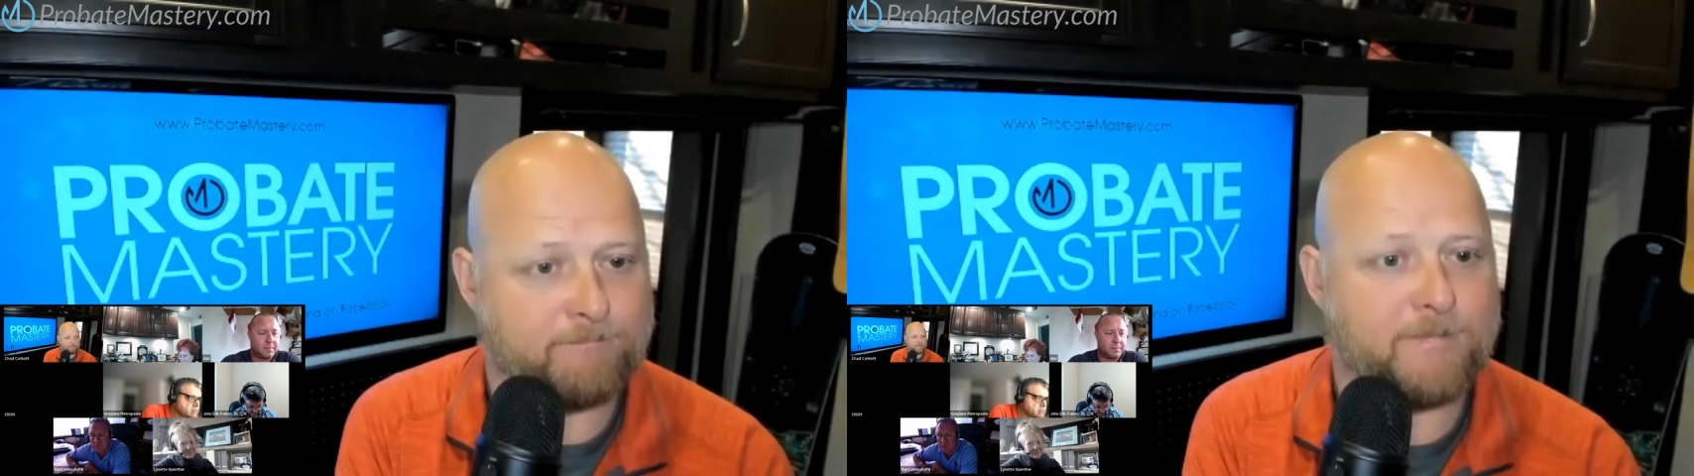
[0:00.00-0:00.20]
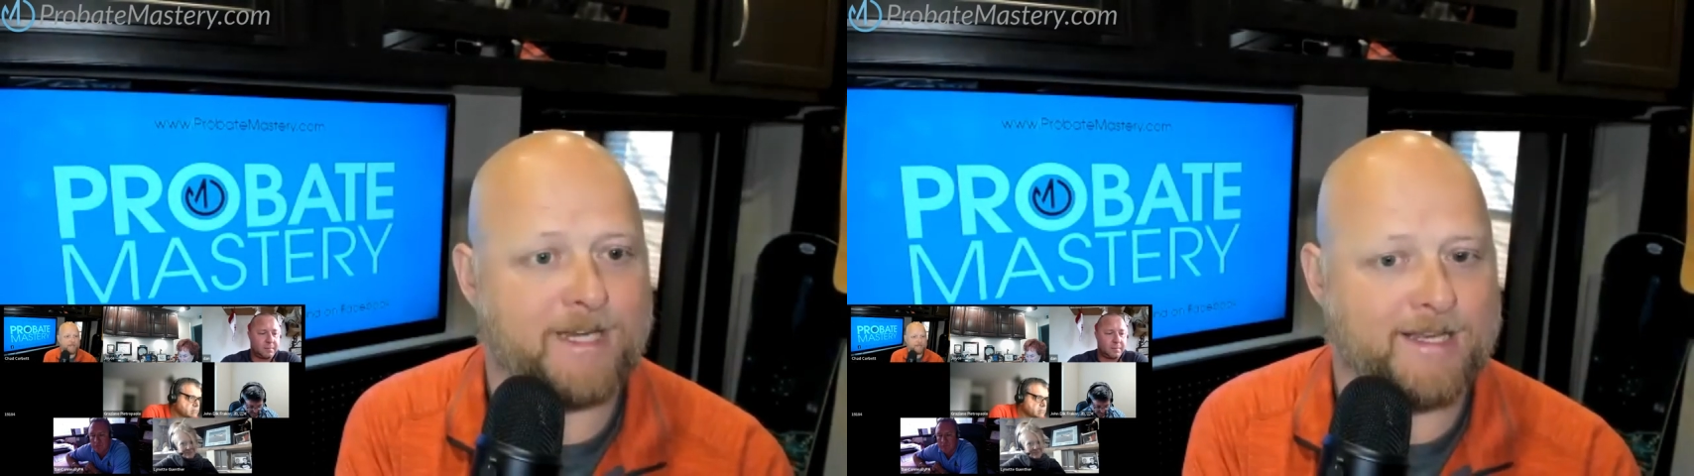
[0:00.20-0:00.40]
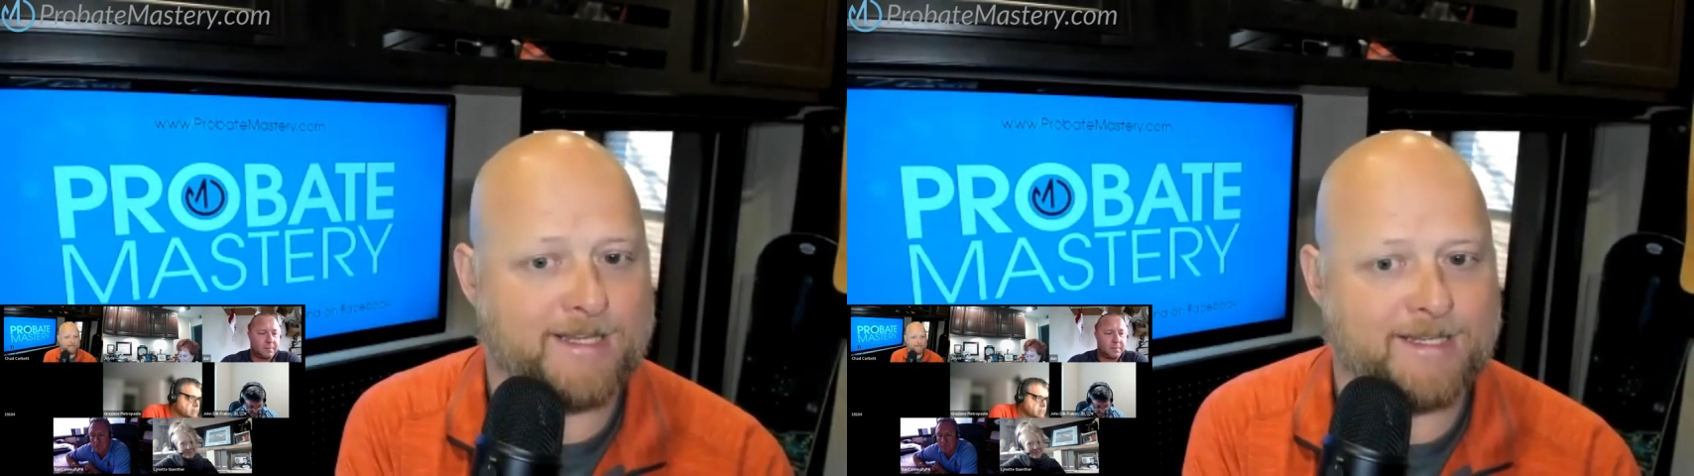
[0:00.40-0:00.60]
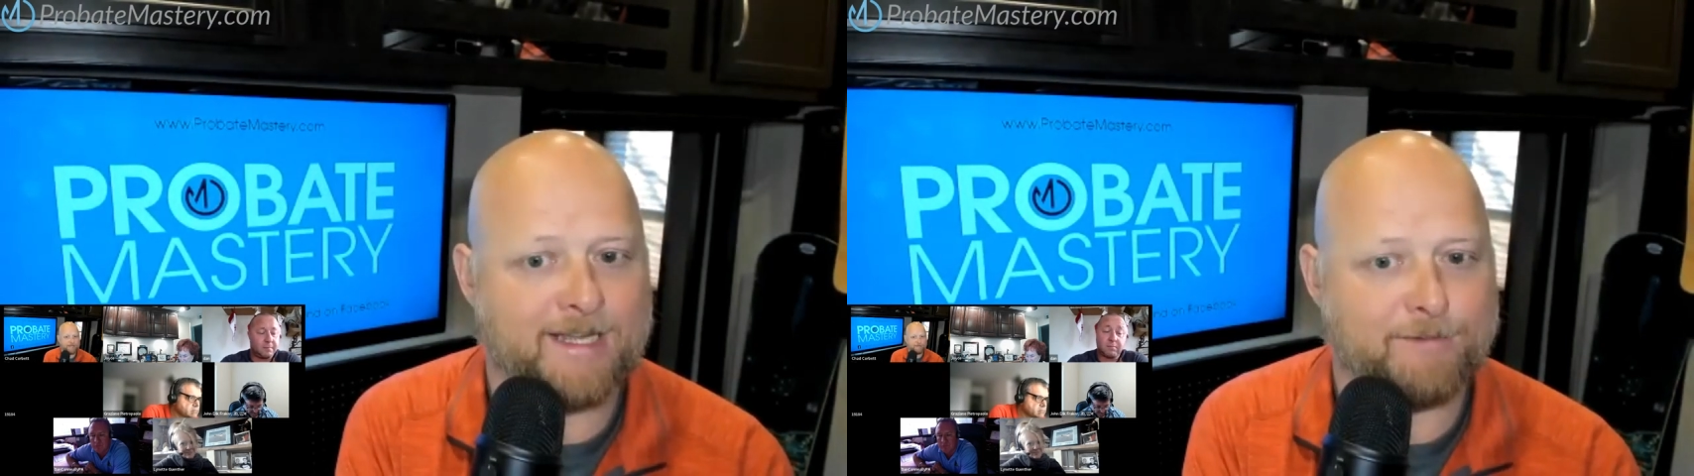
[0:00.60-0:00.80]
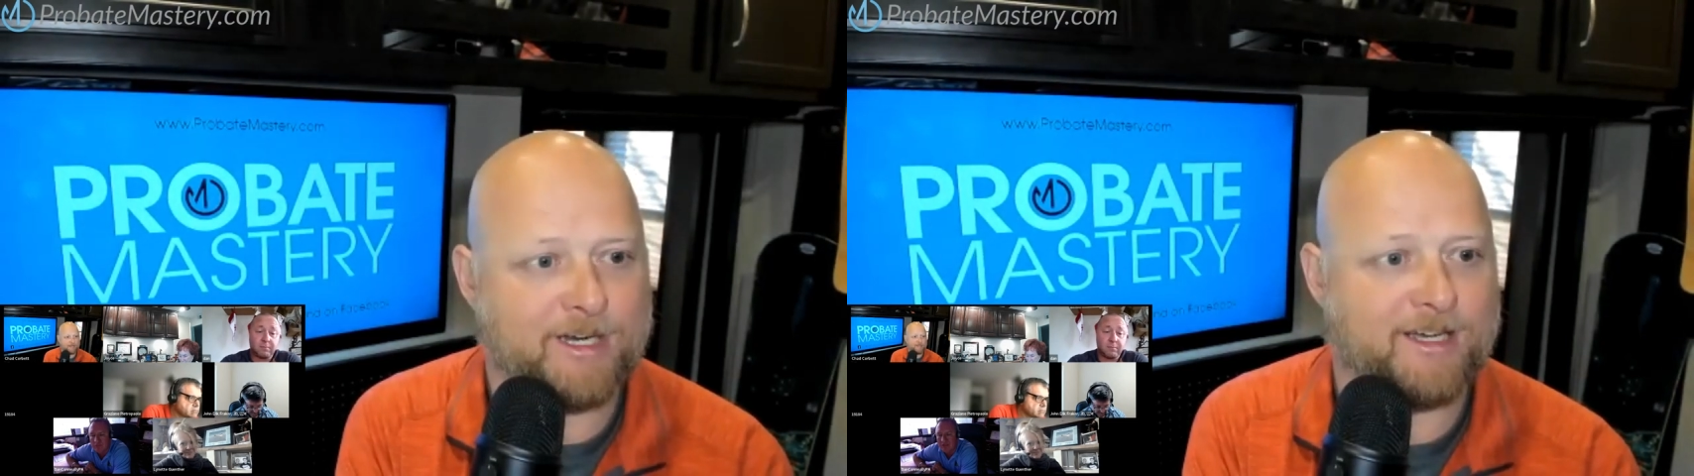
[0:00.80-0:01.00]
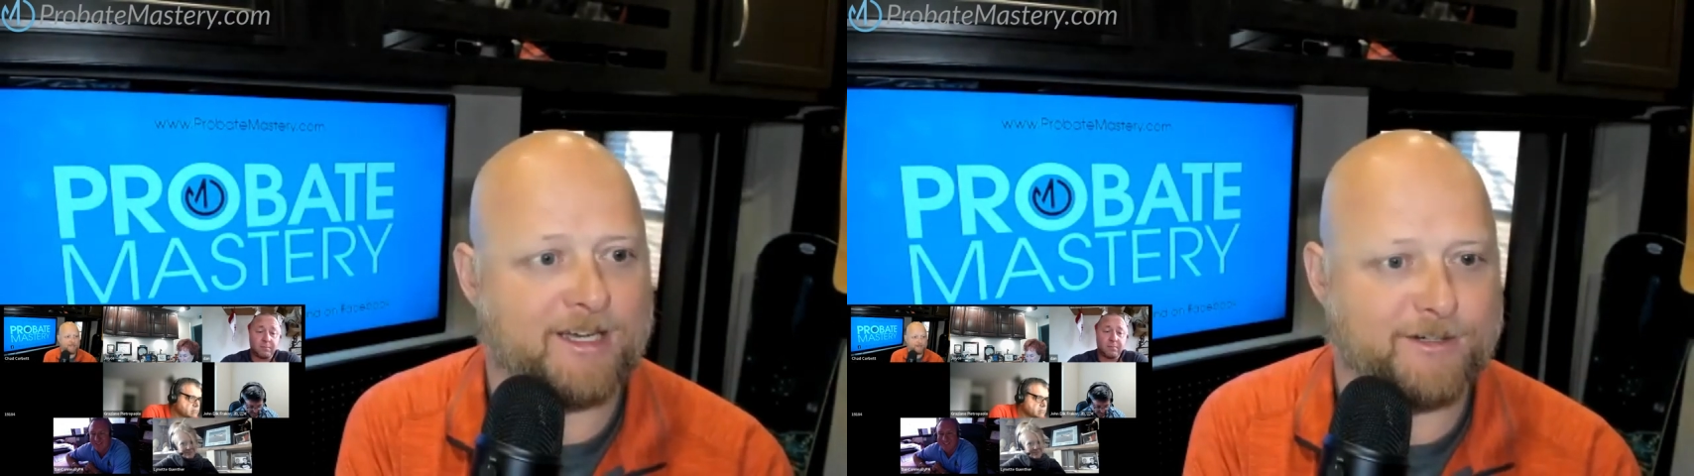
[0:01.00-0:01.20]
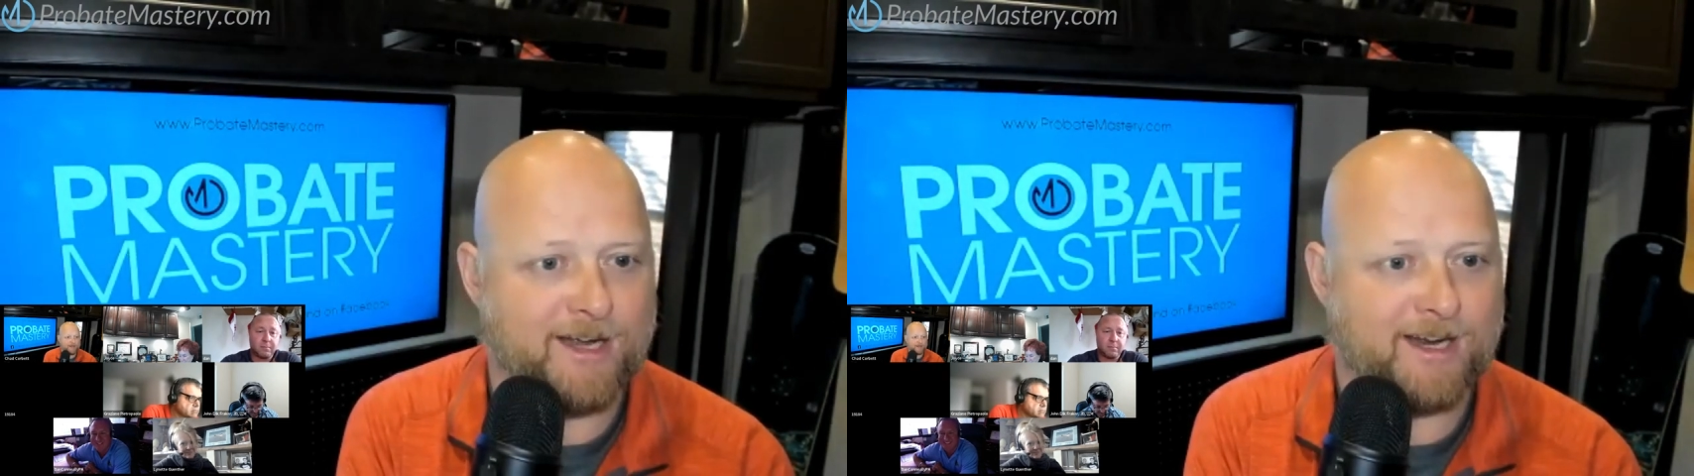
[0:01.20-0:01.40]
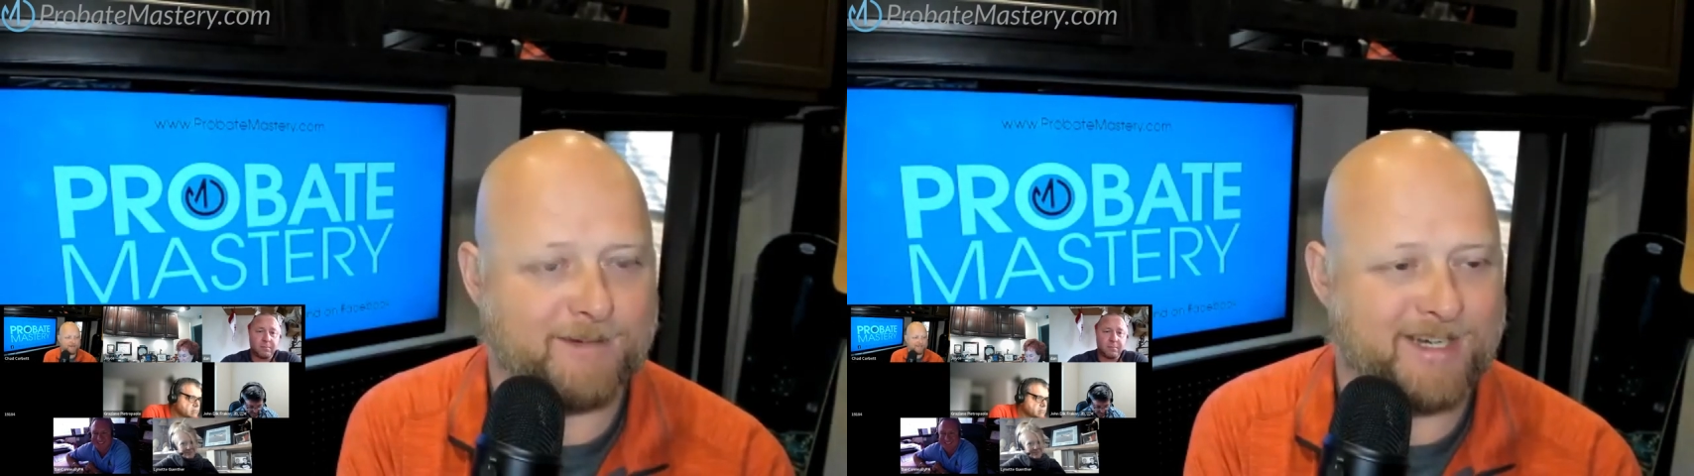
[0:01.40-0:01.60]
but I didn't have a contract